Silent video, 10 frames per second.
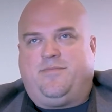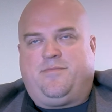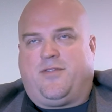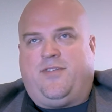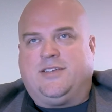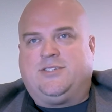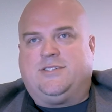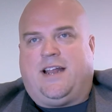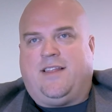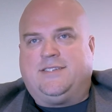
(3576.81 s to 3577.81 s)

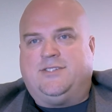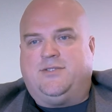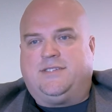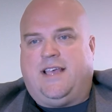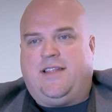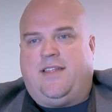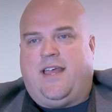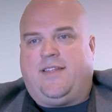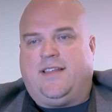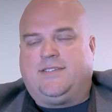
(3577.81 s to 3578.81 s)
professors that I listened to said
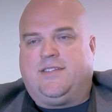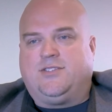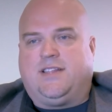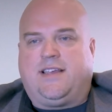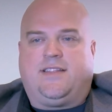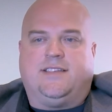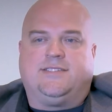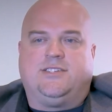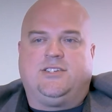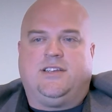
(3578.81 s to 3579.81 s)
that this there's like
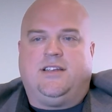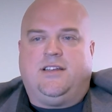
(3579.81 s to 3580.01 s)
this